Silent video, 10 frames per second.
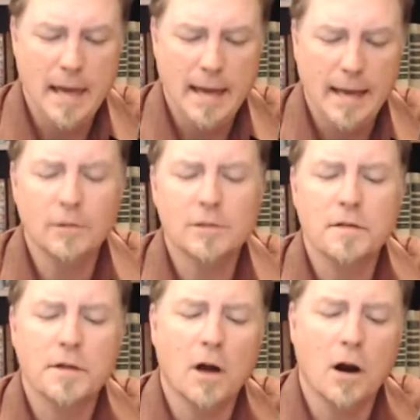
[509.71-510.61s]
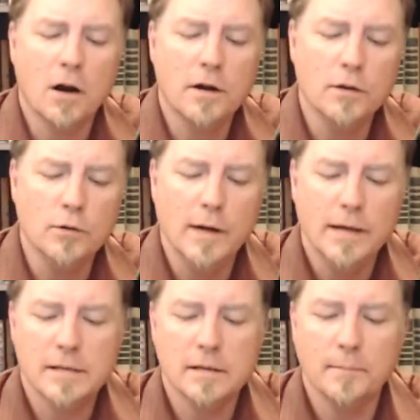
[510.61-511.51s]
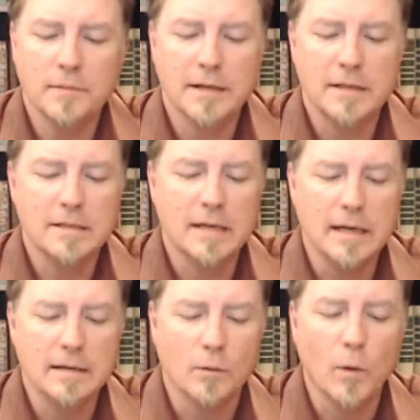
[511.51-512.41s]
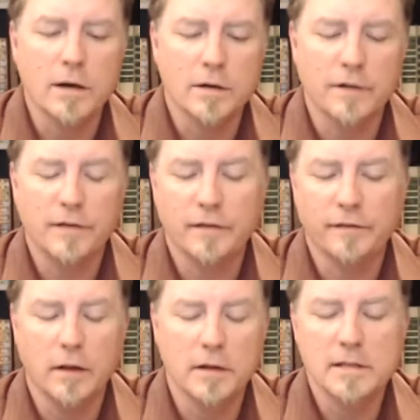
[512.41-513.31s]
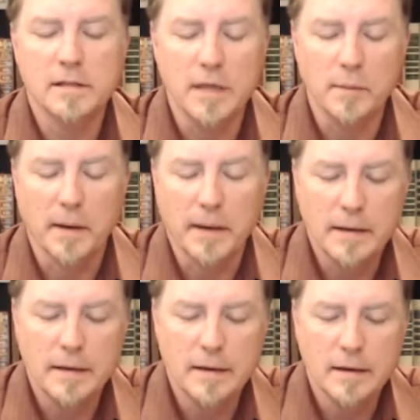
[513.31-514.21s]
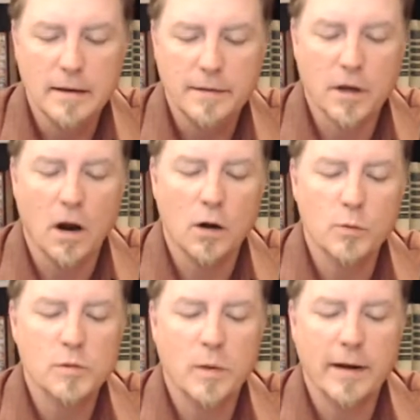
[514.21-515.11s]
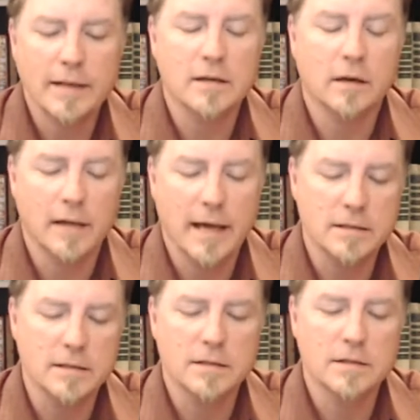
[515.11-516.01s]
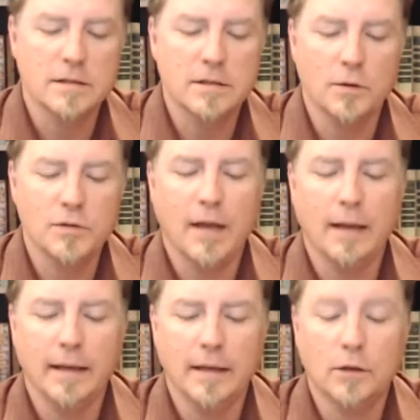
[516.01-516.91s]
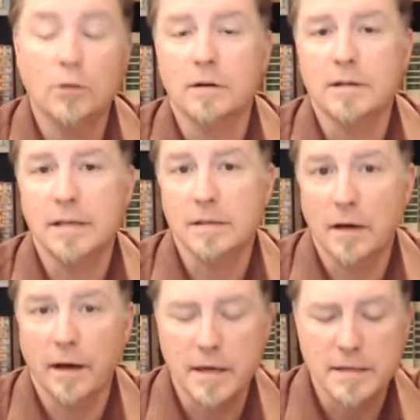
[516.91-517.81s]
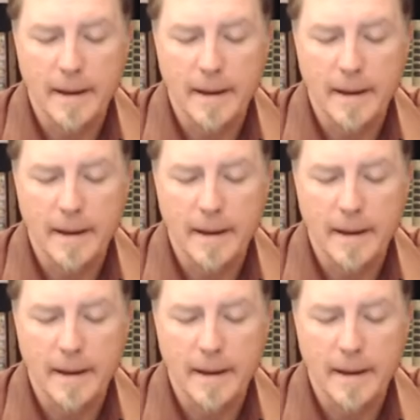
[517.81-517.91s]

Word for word: He looked at the guard, who slumped in his seat, and wondered if he had fallen asleep. The guard was wearing sunglasses, so Stanley couldn't see his eyes.